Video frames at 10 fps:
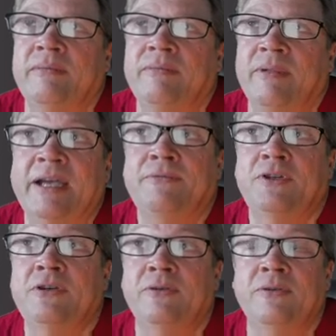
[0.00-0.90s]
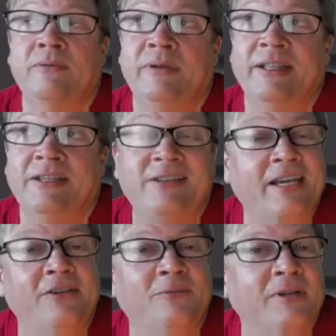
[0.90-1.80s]
F two, in this
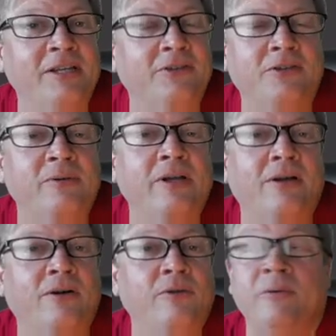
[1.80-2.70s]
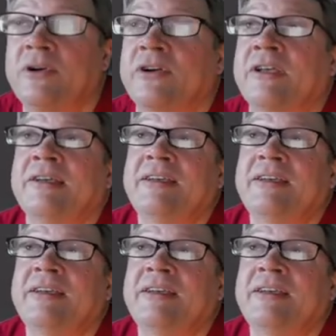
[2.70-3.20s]
case, really is doing all the work.